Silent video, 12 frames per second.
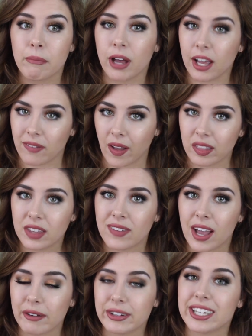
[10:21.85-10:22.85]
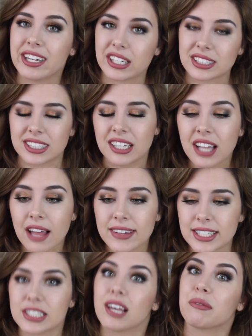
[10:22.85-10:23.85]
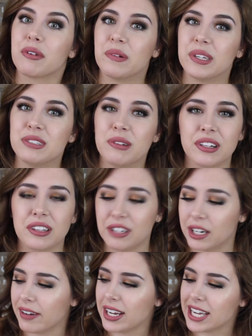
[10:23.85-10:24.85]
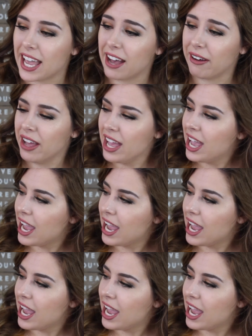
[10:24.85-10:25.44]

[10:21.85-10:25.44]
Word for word: but I finally found it and I still love it, so I'm going to include it right now.